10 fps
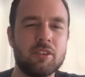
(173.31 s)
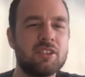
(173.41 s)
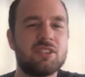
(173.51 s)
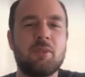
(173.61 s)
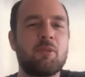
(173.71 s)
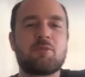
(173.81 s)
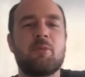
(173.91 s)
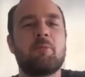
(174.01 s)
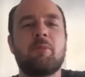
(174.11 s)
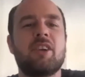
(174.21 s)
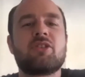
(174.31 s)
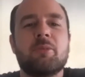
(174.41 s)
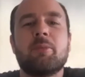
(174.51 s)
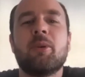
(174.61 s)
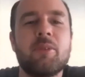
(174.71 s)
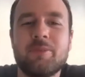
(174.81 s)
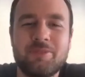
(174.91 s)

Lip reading: It's so much more pleasurable.